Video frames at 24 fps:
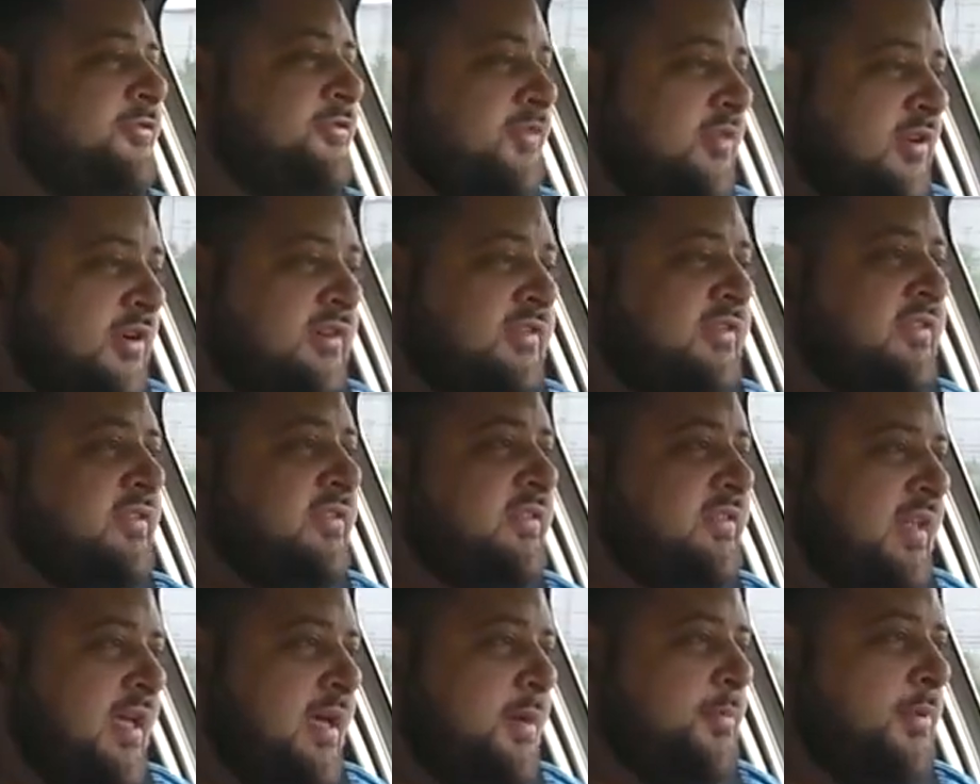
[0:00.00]

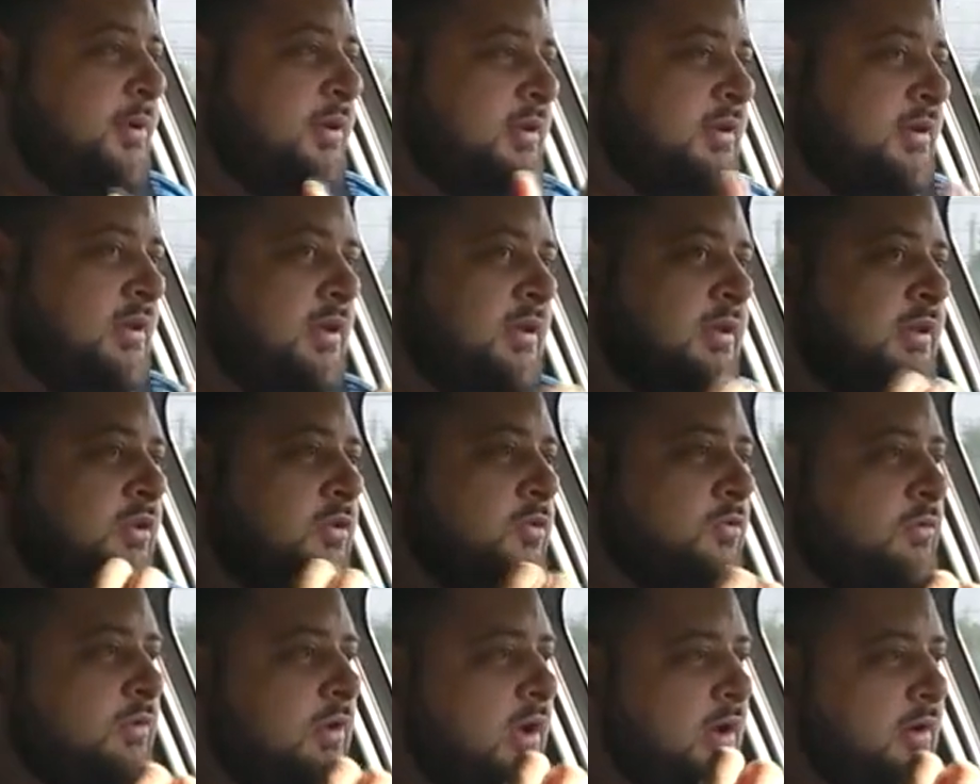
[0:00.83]
first step in a
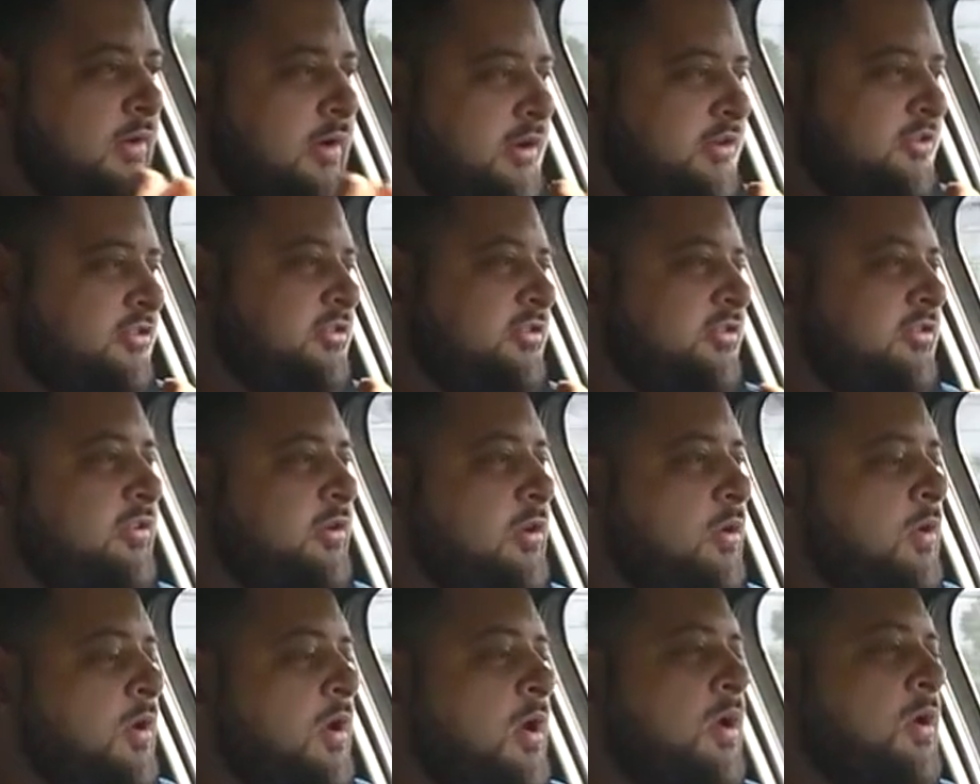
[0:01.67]
new direction.
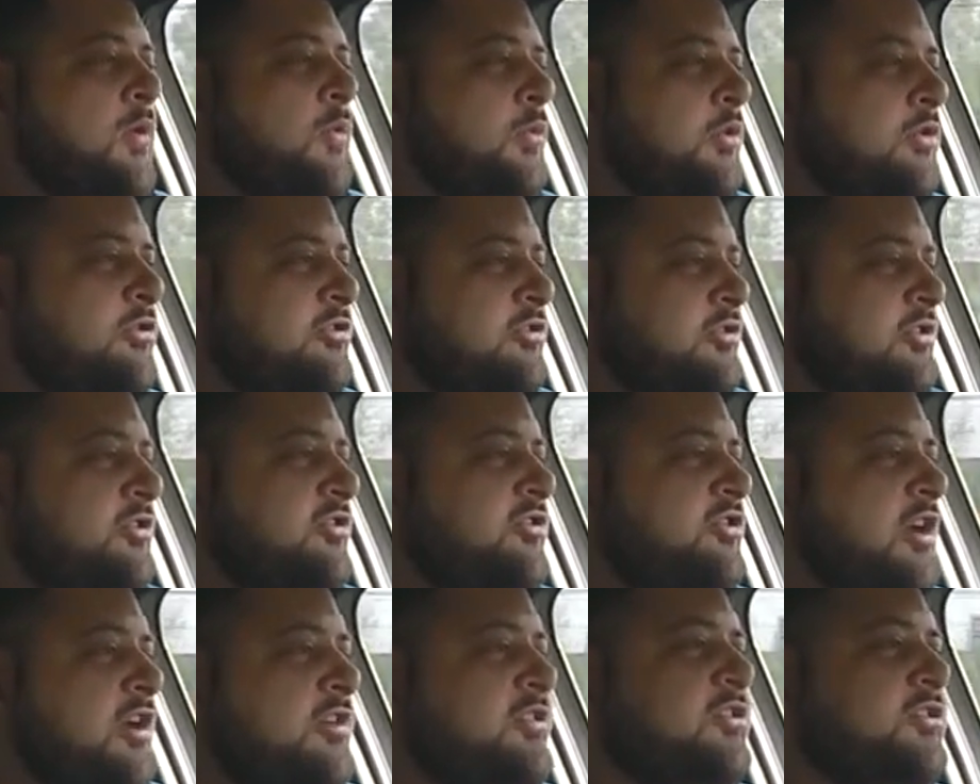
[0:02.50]
So we
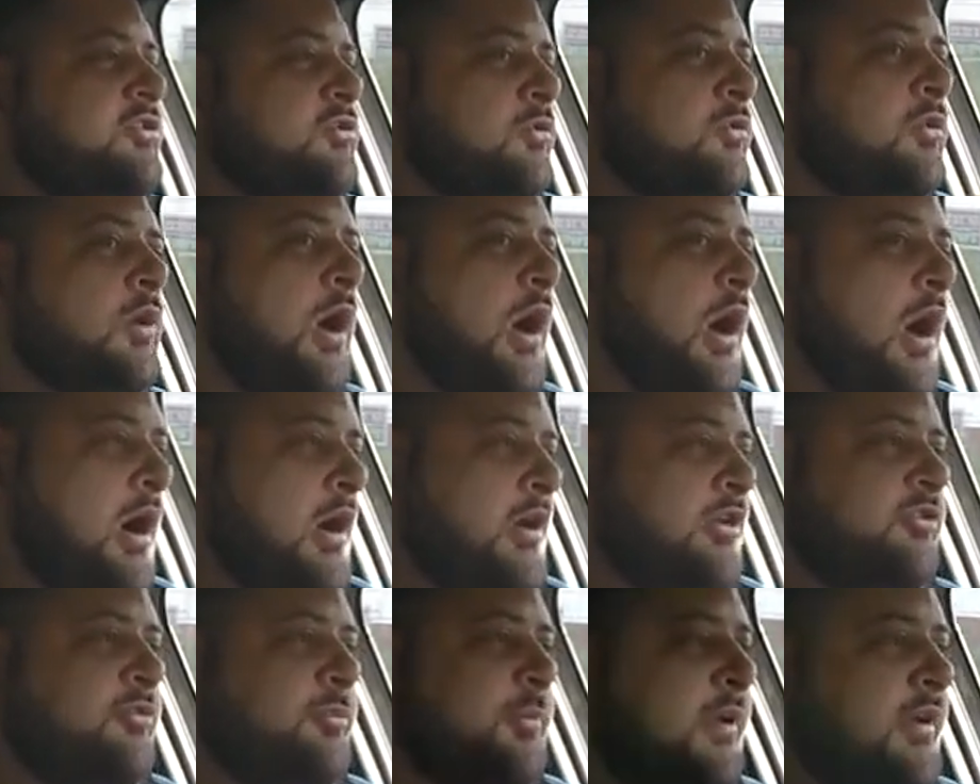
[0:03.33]
shouldn't judge it too
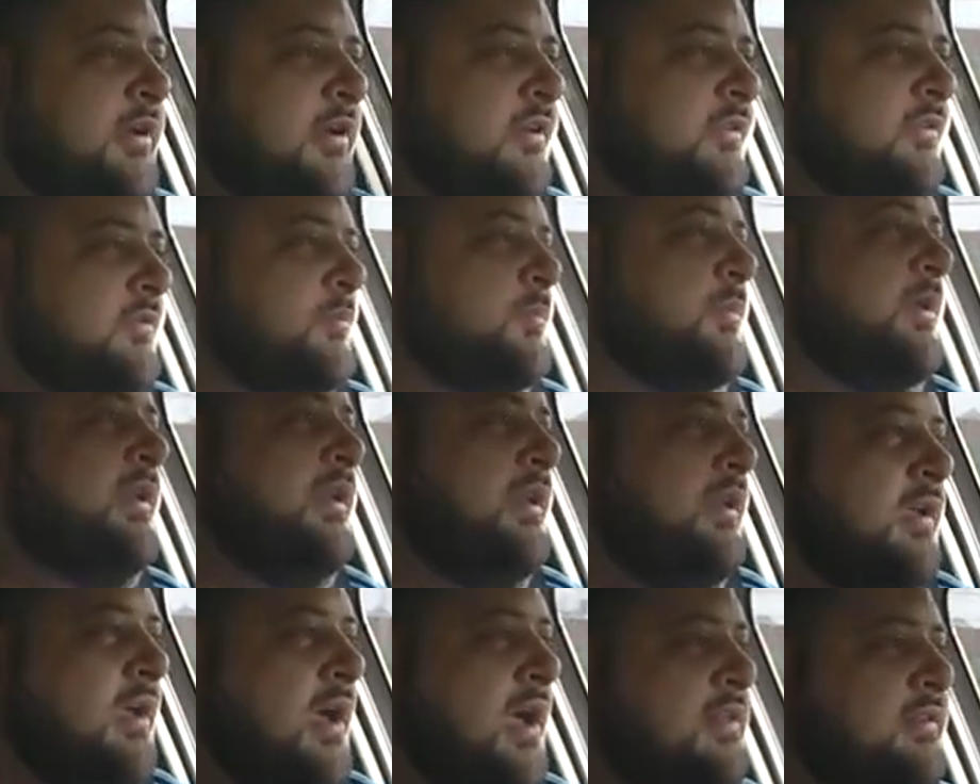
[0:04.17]
harsh, because
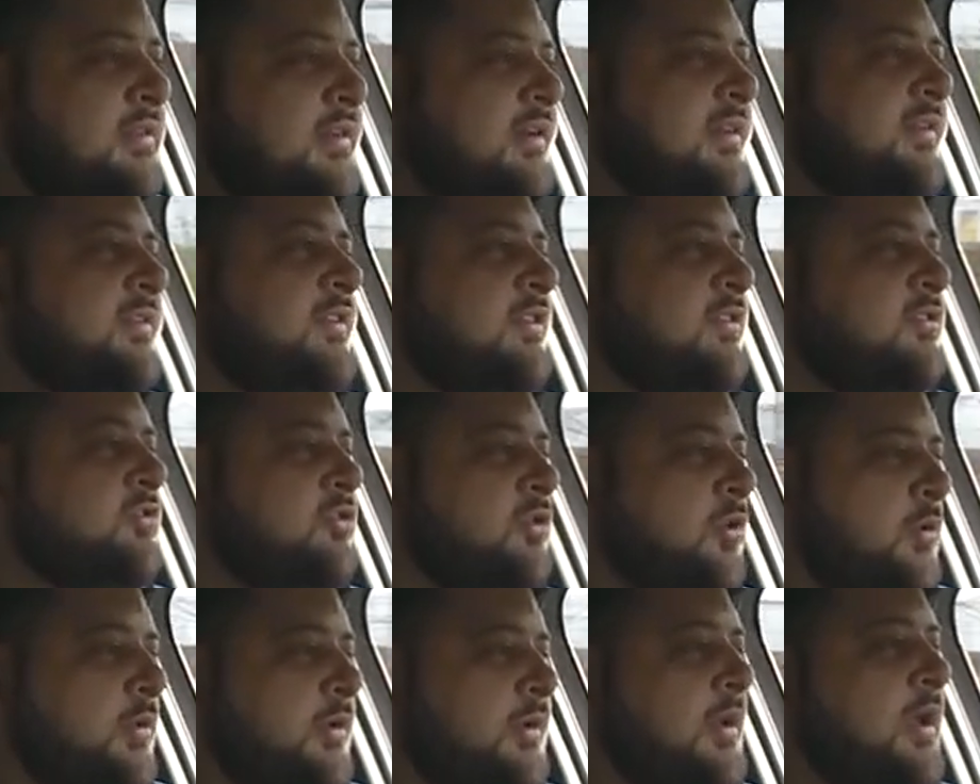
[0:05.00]
Mini at least is
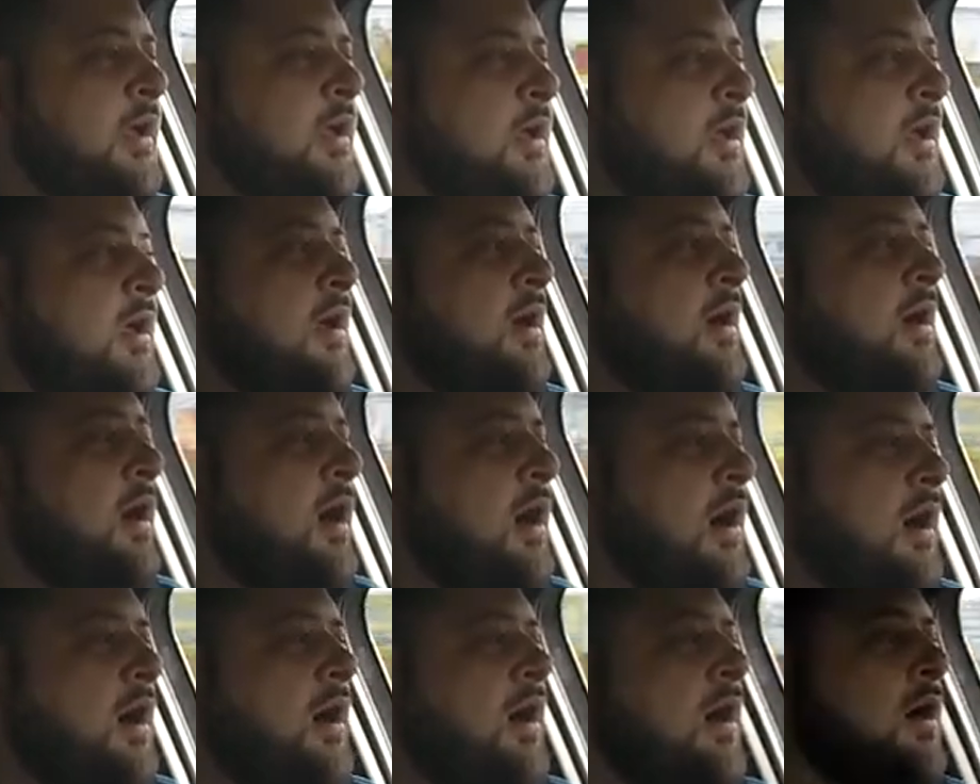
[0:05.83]
showing
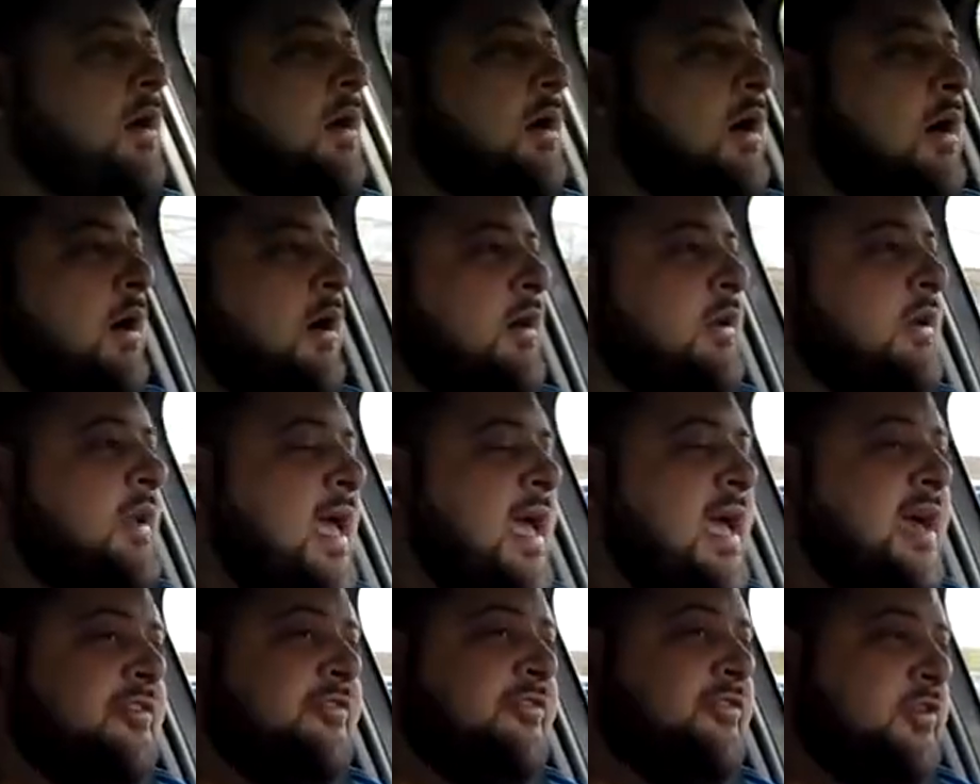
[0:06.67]

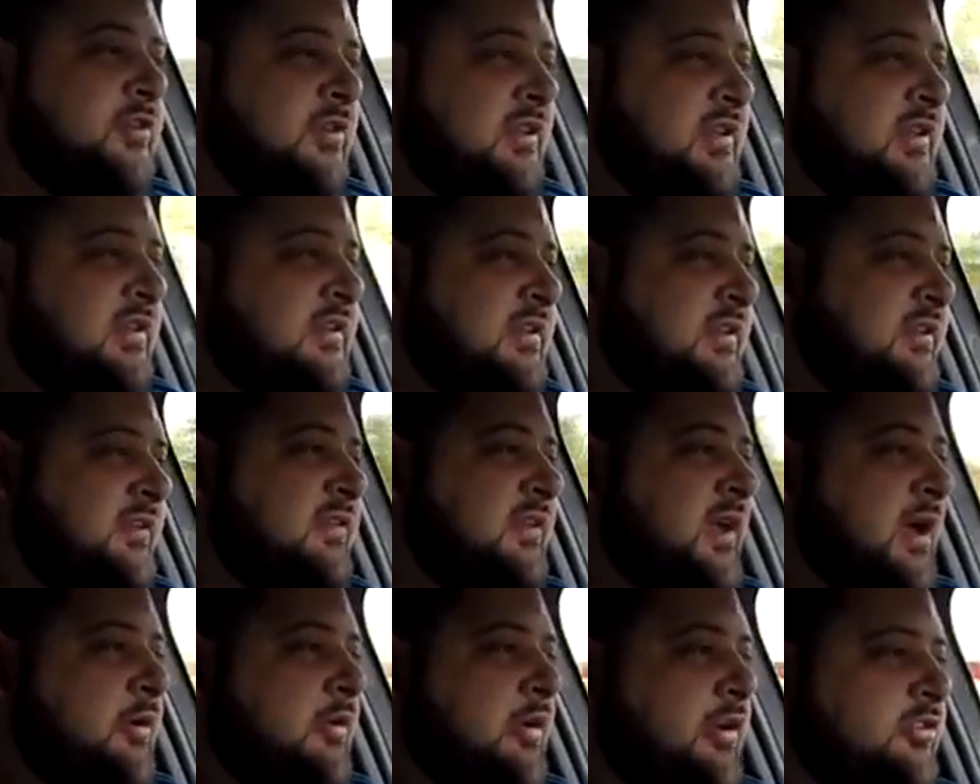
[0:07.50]
an effort in this
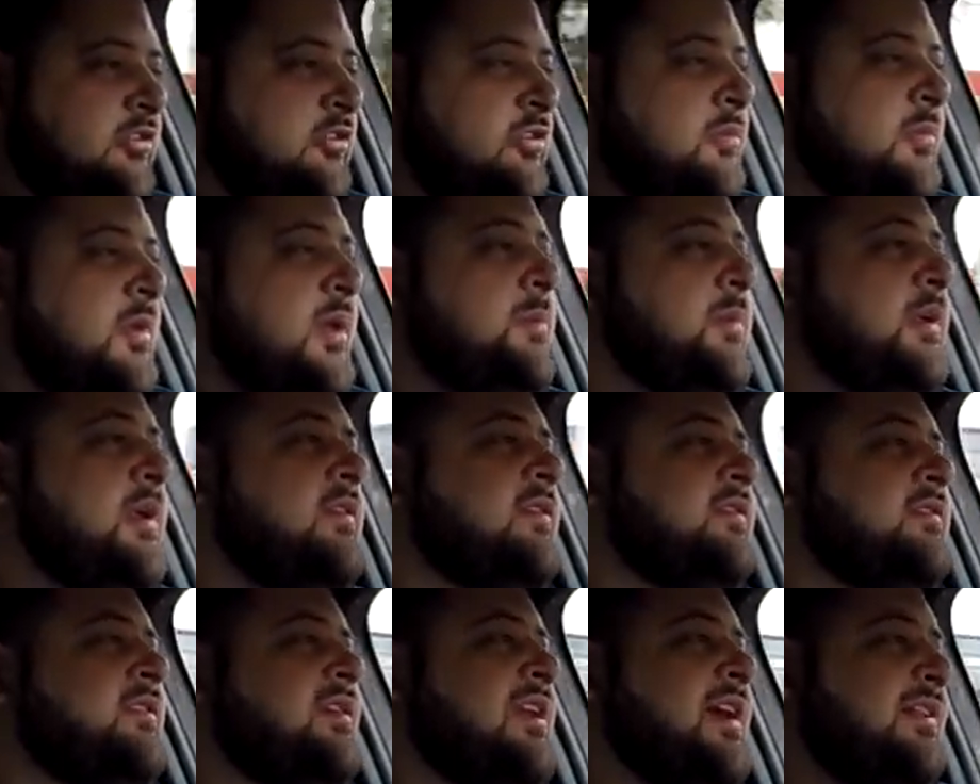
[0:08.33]
direction. Maybe
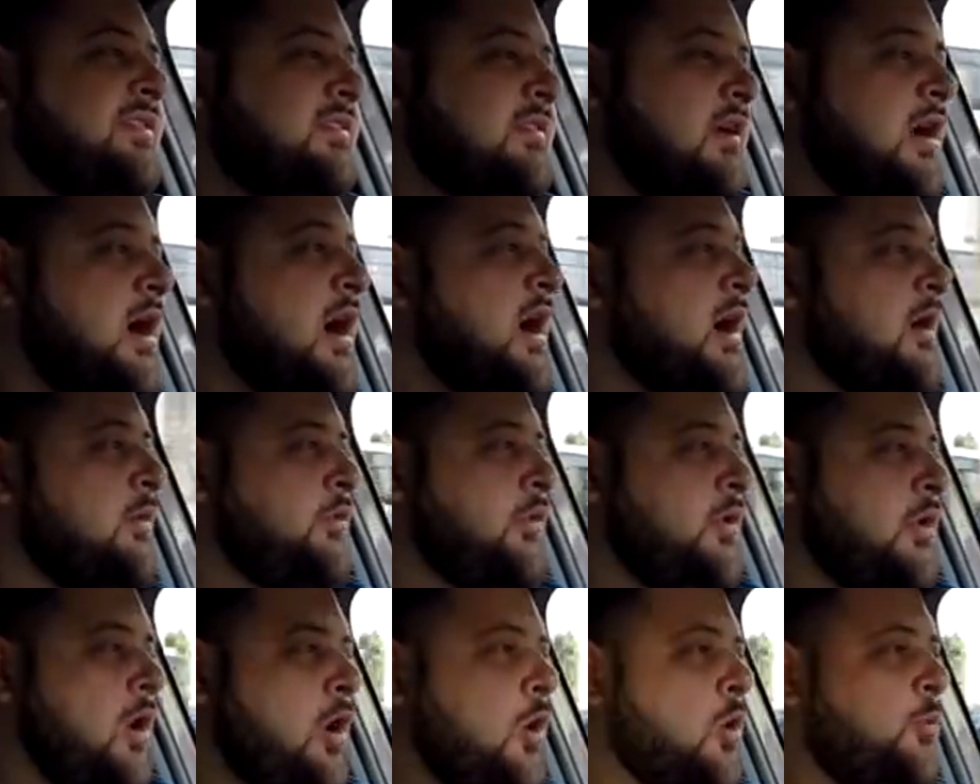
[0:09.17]
it's not the car
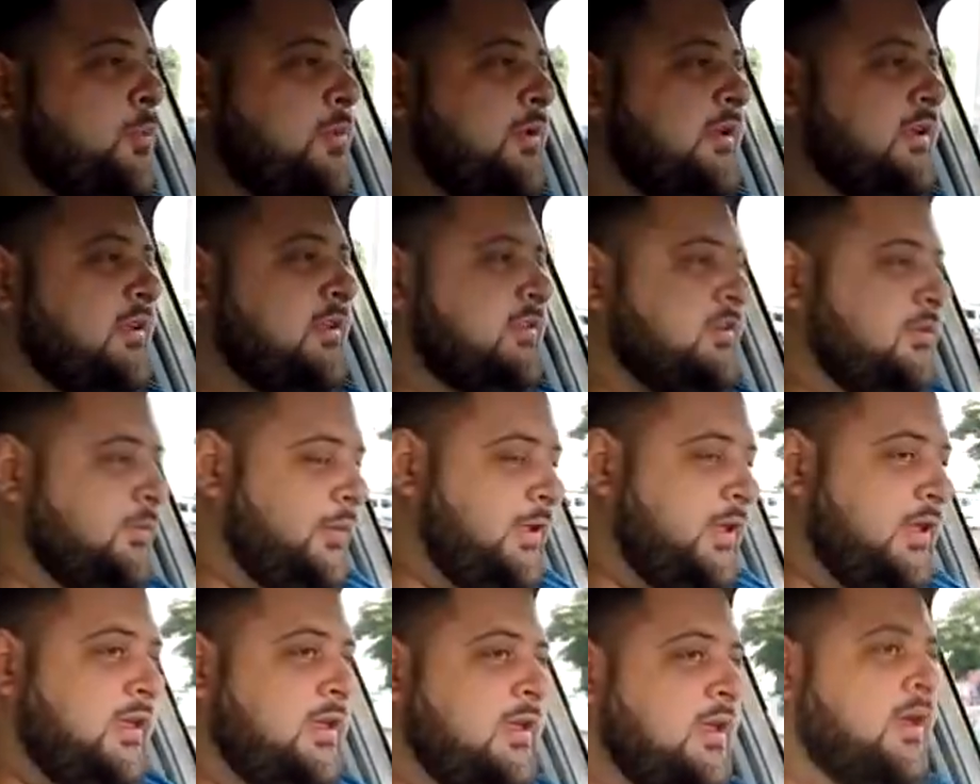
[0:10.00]
we're hoping it to
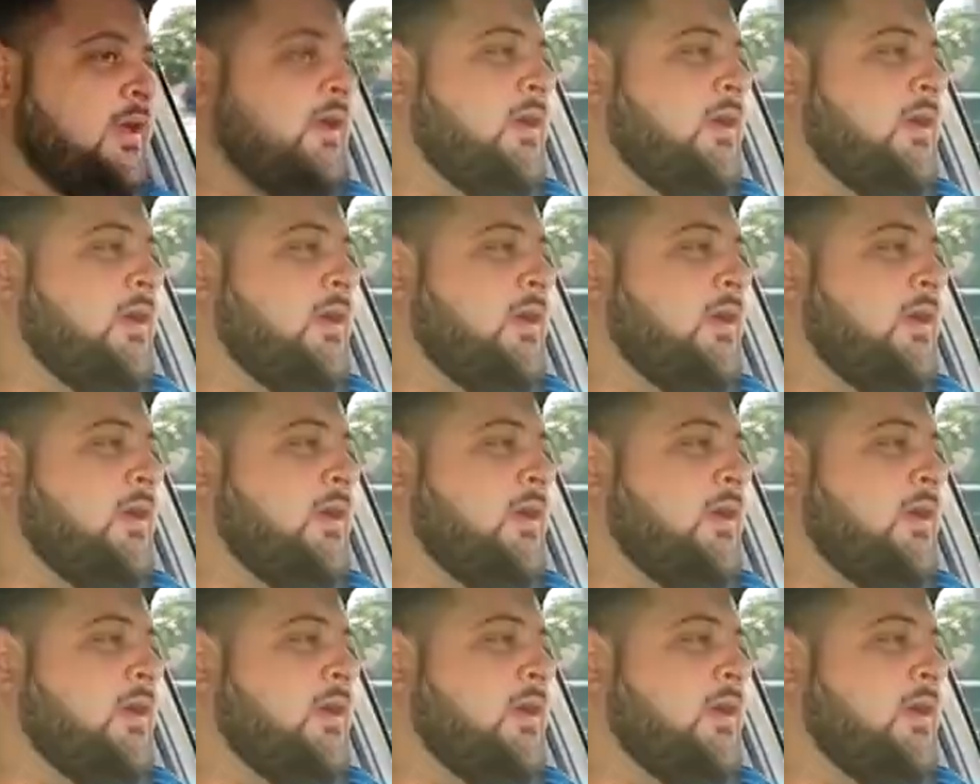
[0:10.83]
be,